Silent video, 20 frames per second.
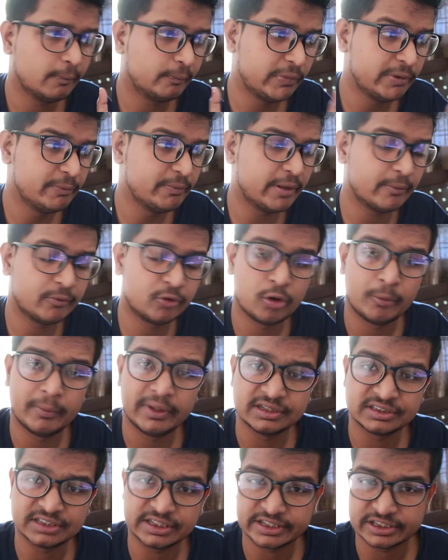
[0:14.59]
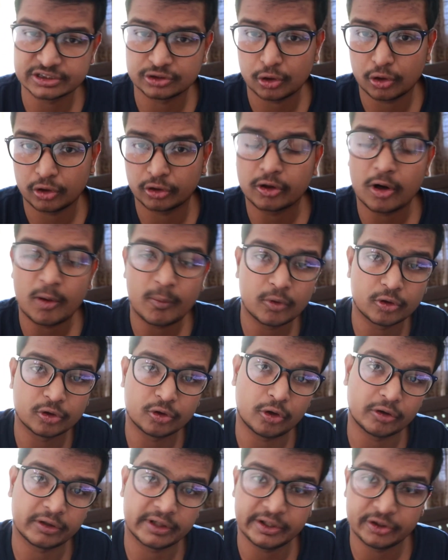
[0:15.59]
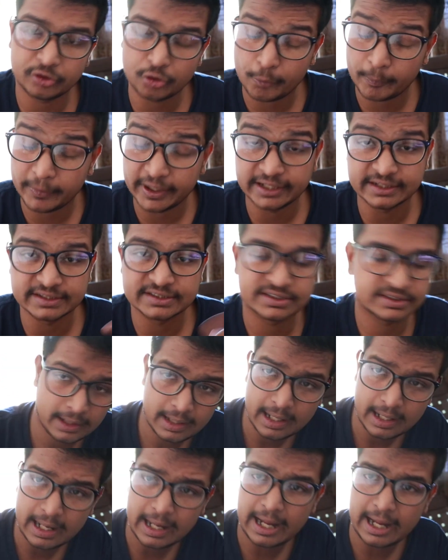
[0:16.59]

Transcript: premium domain such as .com or .in domains.